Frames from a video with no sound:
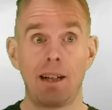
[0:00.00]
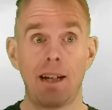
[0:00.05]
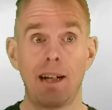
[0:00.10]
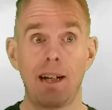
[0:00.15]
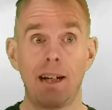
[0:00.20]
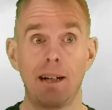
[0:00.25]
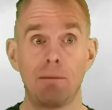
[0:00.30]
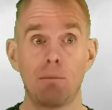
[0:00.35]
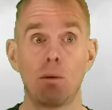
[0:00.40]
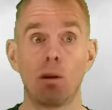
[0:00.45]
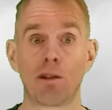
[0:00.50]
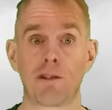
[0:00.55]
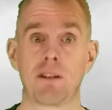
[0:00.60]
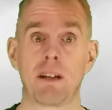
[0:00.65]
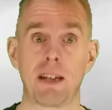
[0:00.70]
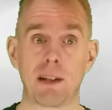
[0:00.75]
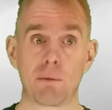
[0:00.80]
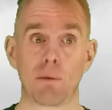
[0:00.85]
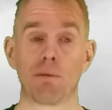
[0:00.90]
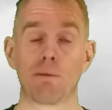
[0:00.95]

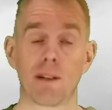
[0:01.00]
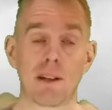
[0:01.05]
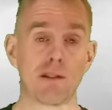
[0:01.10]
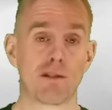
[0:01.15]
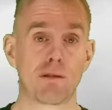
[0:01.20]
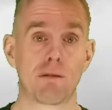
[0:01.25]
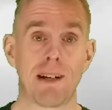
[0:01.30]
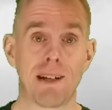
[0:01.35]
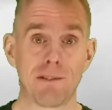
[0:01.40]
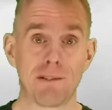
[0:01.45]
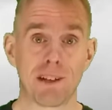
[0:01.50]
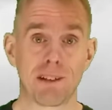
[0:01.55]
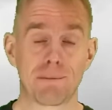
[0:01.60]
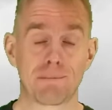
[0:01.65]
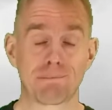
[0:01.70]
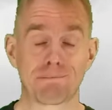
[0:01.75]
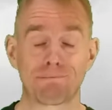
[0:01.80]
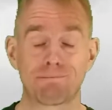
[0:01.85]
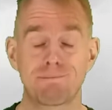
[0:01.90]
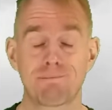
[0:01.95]
whilst the liquid flows around it.